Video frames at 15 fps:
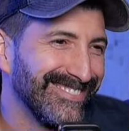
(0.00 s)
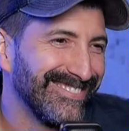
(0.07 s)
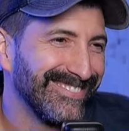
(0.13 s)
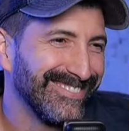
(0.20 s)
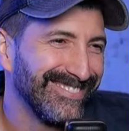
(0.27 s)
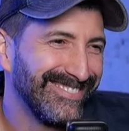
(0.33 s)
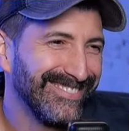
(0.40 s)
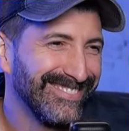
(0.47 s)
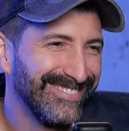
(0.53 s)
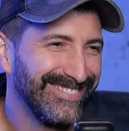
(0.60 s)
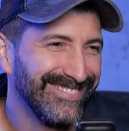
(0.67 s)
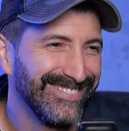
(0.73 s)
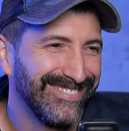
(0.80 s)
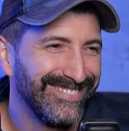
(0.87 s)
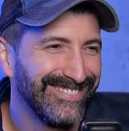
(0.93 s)
Was it because
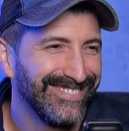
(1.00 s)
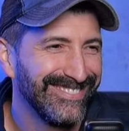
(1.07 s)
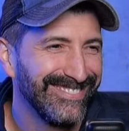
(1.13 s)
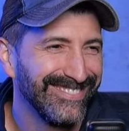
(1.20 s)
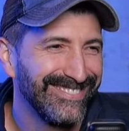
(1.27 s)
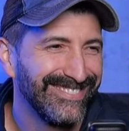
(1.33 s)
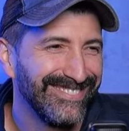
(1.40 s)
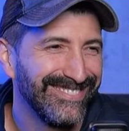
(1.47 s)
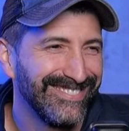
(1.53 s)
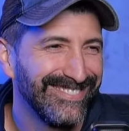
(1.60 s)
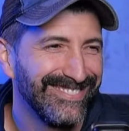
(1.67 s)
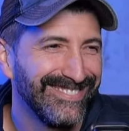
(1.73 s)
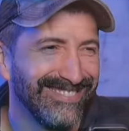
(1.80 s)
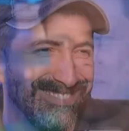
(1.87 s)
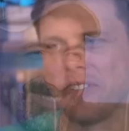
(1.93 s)
we didn't have they
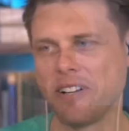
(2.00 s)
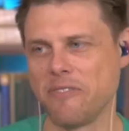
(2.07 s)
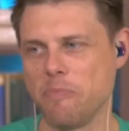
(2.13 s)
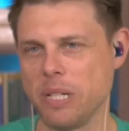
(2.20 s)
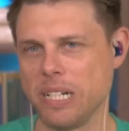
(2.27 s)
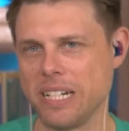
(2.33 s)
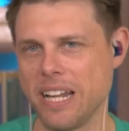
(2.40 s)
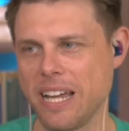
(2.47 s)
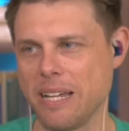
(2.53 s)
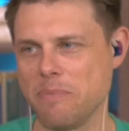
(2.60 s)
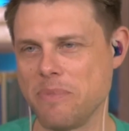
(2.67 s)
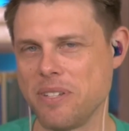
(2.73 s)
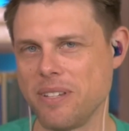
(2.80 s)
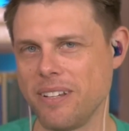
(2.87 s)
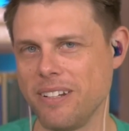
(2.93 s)
didn't have enough big
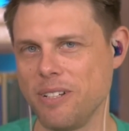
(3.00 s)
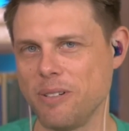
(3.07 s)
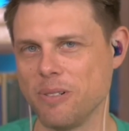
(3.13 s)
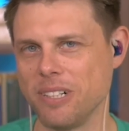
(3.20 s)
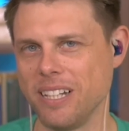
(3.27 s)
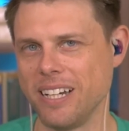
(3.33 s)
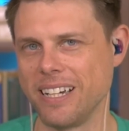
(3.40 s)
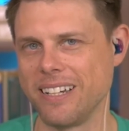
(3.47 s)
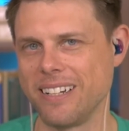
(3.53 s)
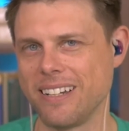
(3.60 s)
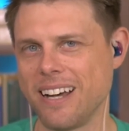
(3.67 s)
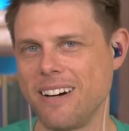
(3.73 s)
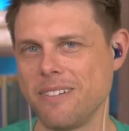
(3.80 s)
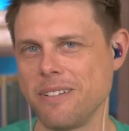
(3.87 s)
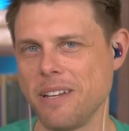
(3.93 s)
names, and you were like,
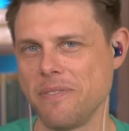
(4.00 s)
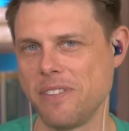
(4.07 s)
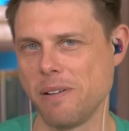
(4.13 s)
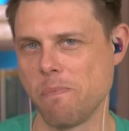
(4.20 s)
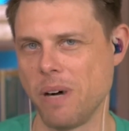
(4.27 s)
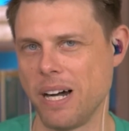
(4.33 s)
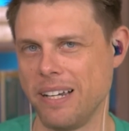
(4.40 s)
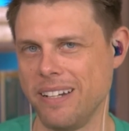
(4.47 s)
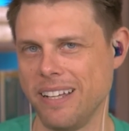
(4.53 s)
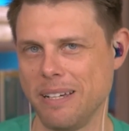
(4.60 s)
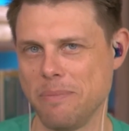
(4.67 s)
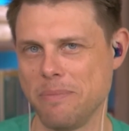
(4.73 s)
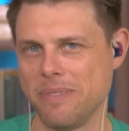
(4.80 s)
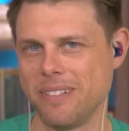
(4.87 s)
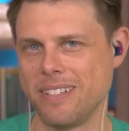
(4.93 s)
"I'll give them my
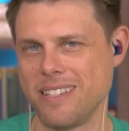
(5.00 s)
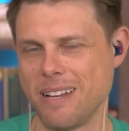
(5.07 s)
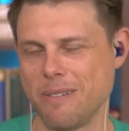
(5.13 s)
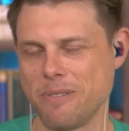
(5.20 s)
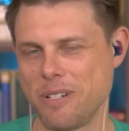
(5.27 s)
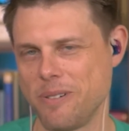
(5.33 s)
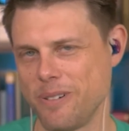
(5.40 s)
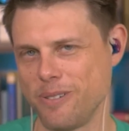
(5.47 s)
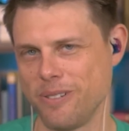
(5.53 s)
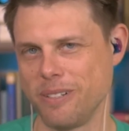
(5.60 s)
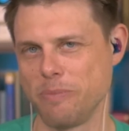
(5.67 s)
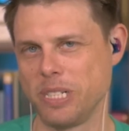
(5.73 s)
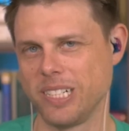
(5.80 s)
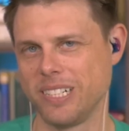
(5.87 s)
name"? Is that what you were doing?